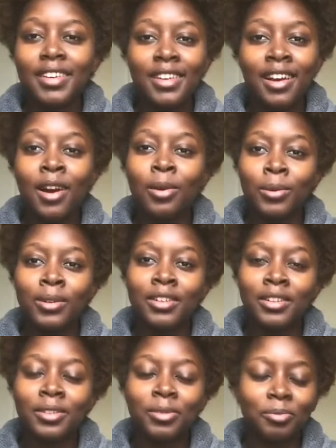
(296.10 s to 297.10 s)
Yeah, I
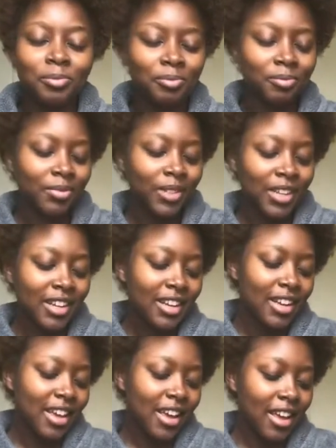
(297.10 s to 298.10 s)
was.
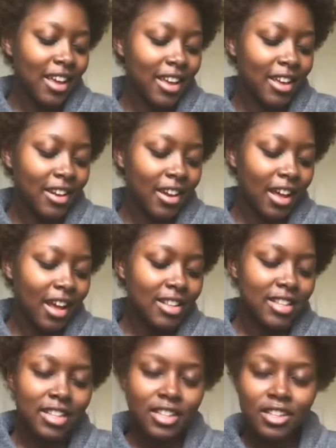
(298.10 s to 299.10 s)
And I
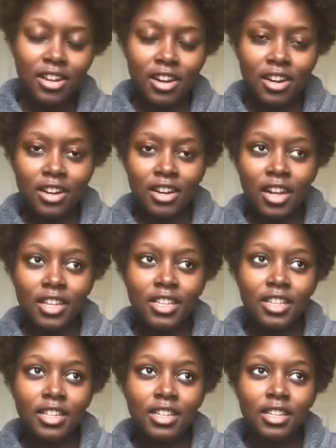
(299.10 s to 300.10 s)
sent there. I
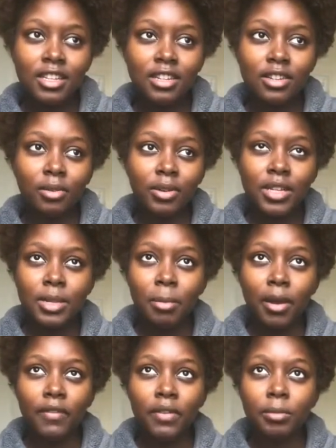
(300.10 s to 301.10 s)
sent it to the rest of
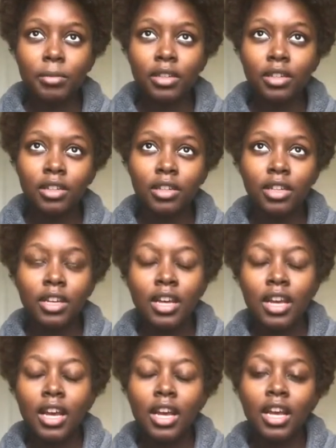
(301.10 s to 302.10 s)
my family
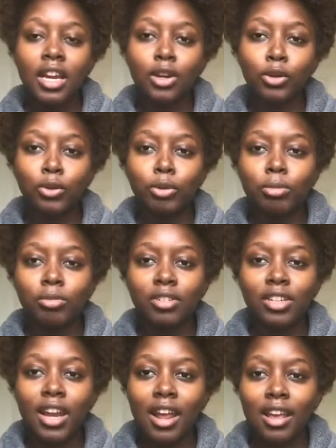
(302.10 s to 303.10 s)
in a group
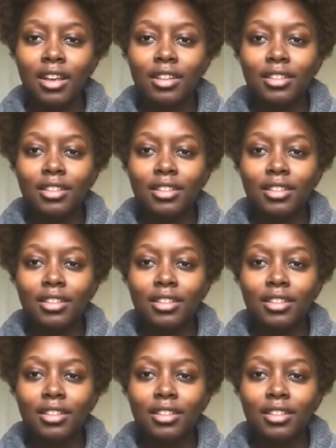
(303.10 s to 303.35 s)
chat.